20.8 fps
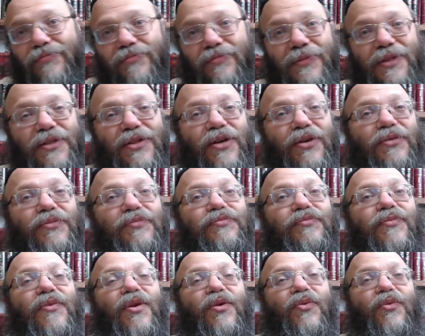So
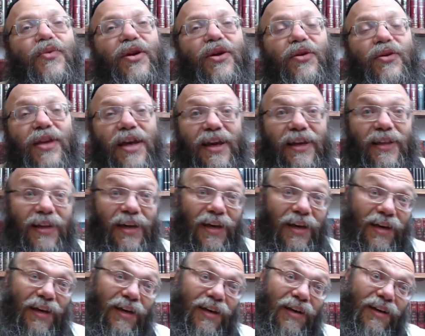when you take
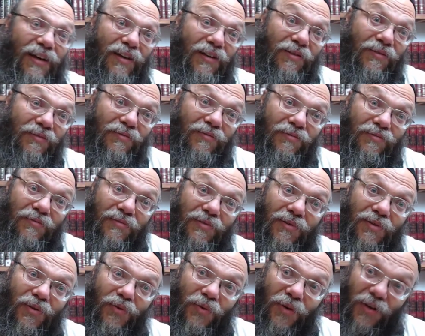the
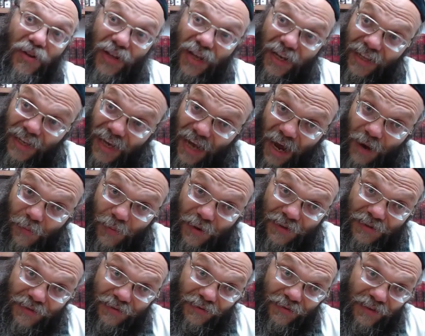
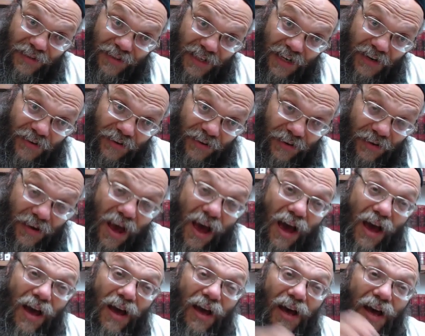kapas, the celery,
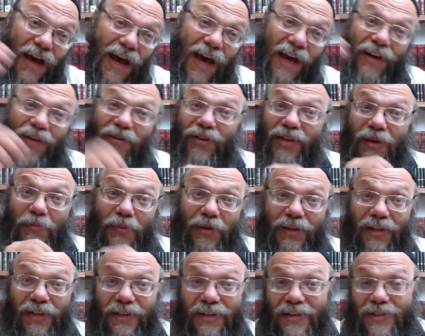and you dip
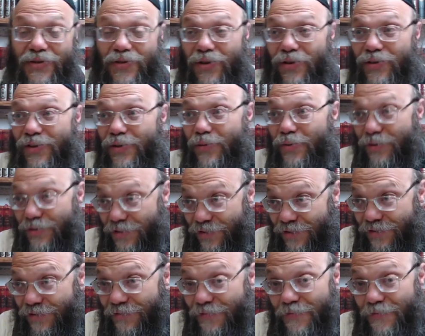it in the salty water,